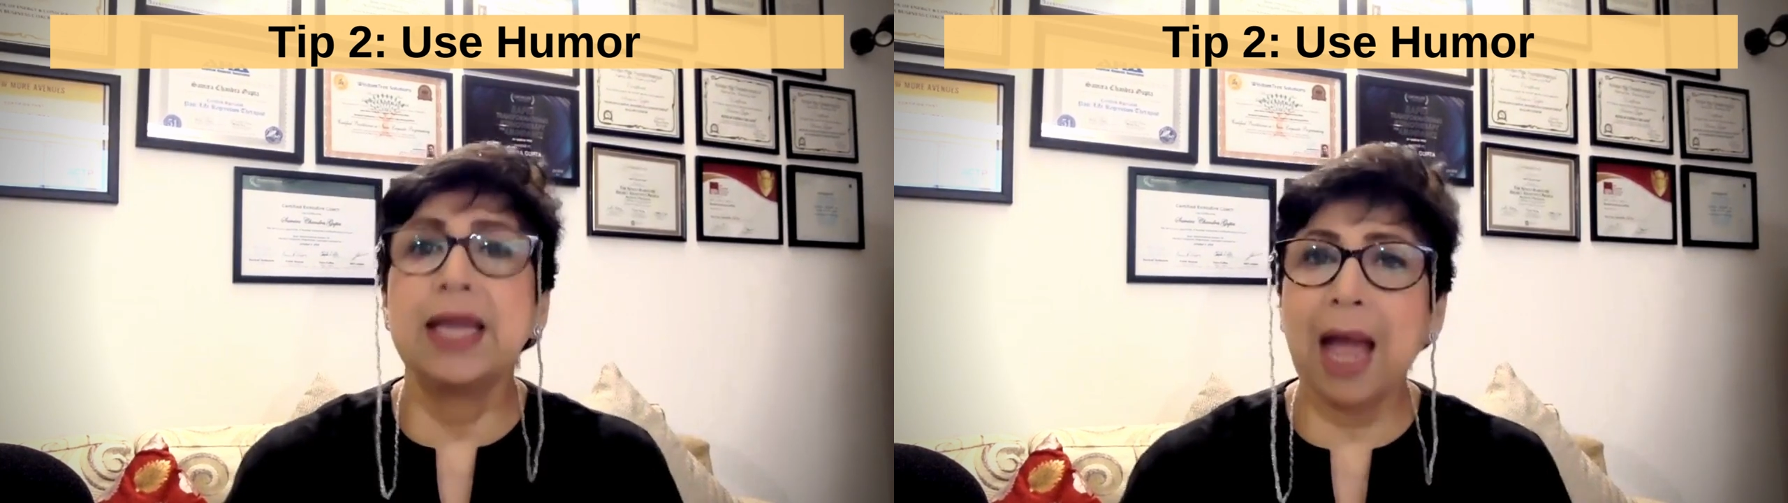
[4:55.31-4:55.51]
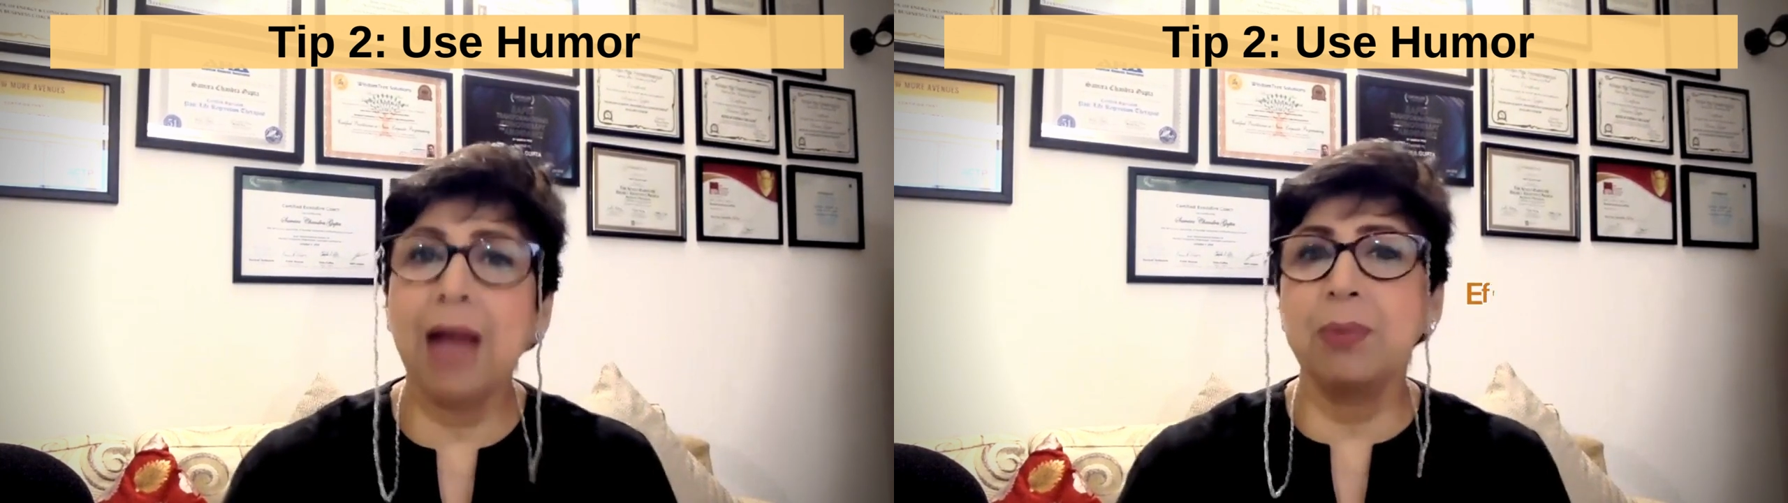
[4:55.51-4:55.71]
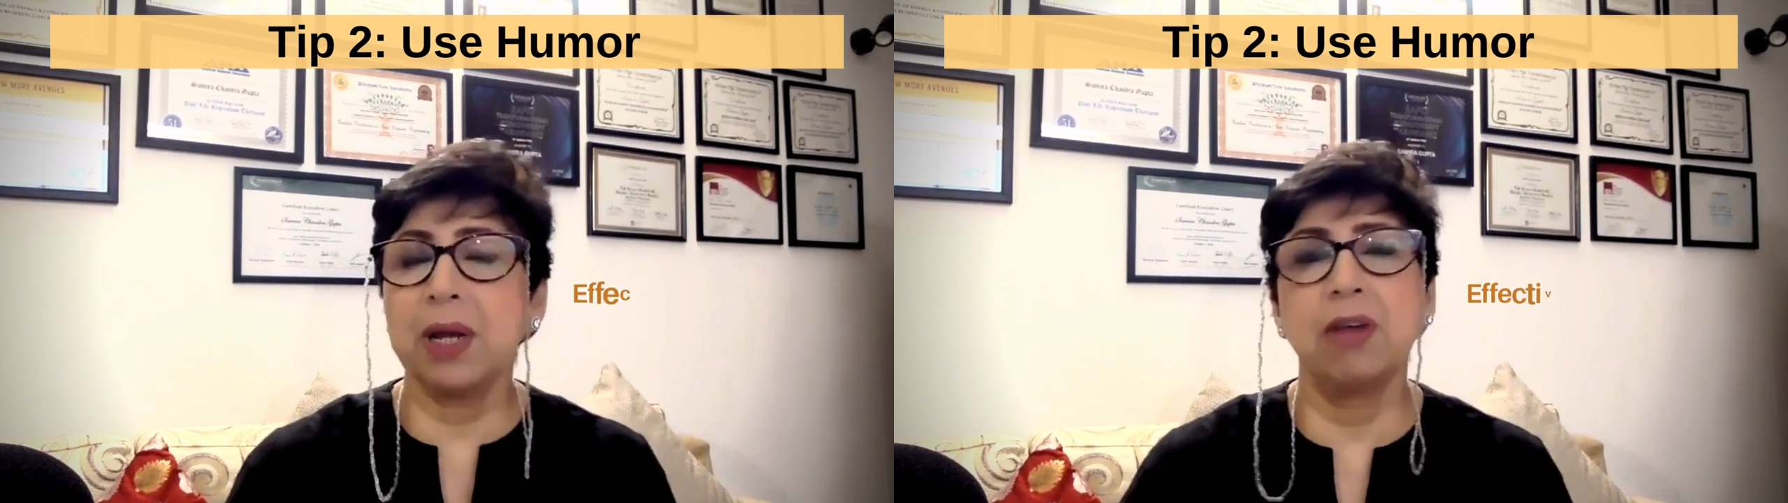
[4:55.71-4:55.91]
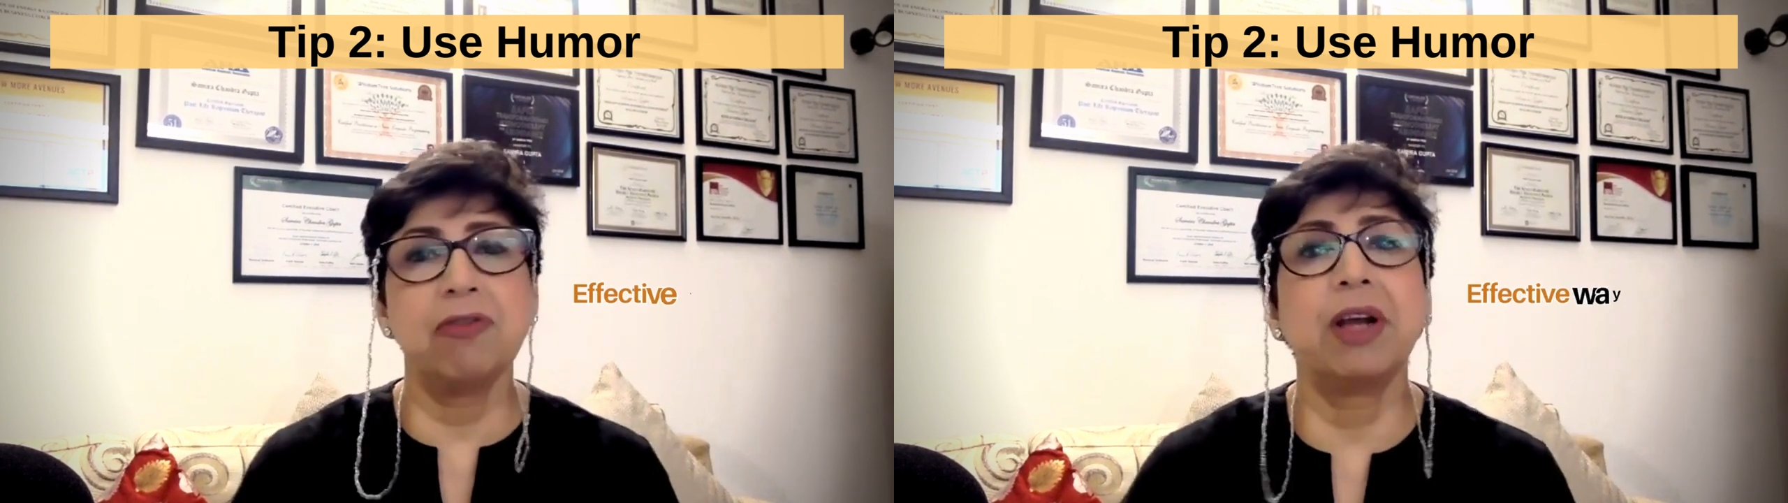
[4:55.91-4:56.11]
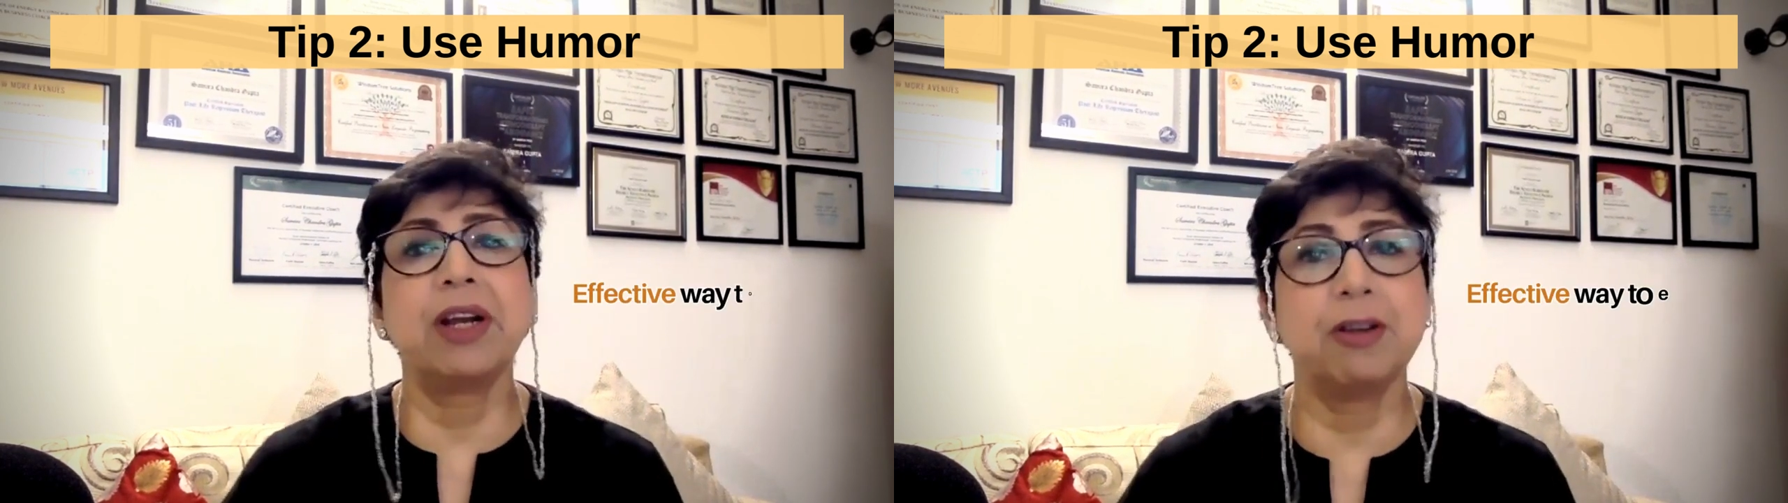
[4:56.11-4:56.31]
can be an
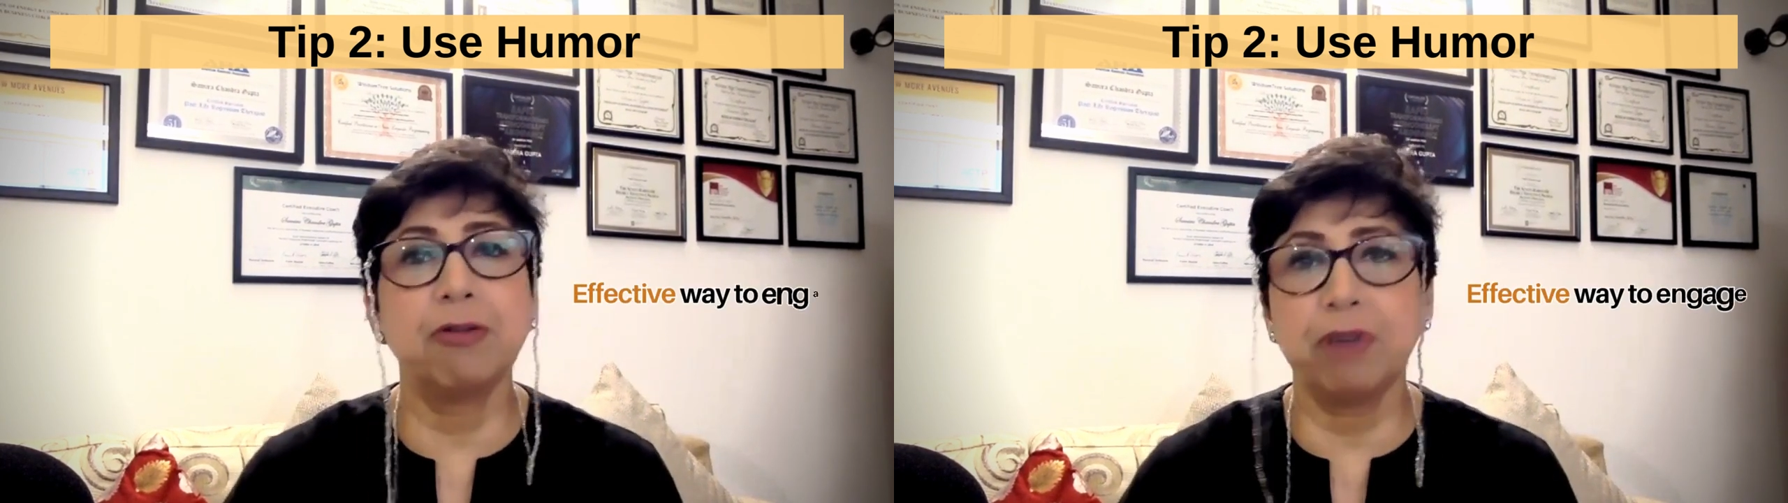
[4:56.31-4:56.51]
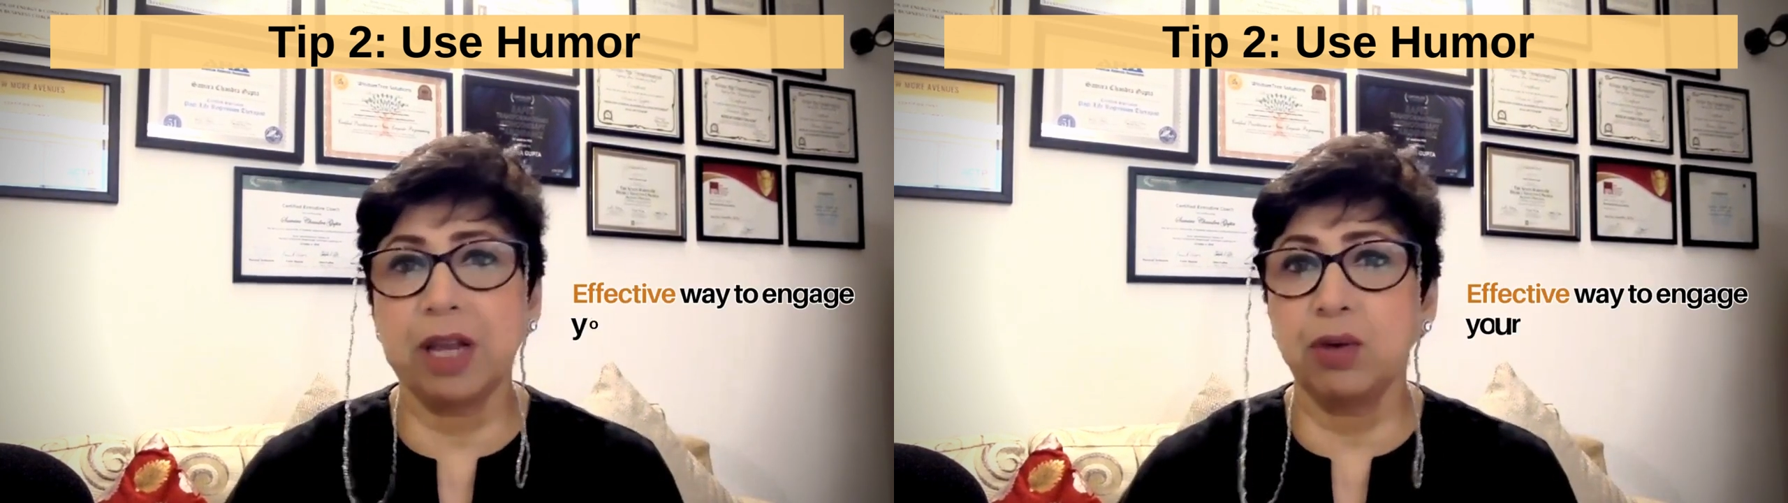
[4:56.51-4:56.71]
effective way